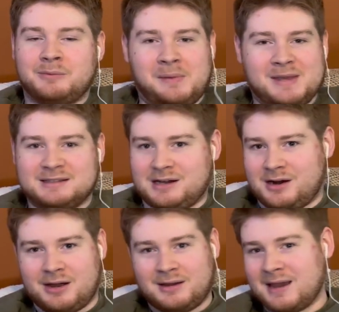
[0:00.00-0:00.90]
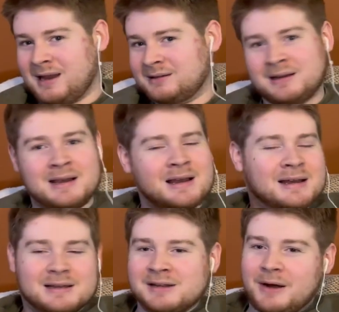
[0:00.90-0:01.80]
and we meet Sarah and
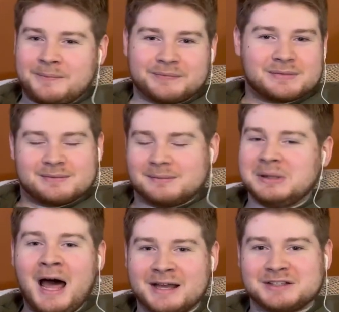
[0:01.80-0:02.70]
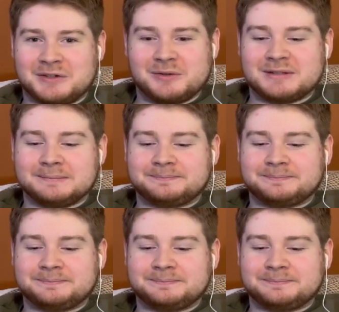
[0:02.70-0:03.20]
you know plot ensues.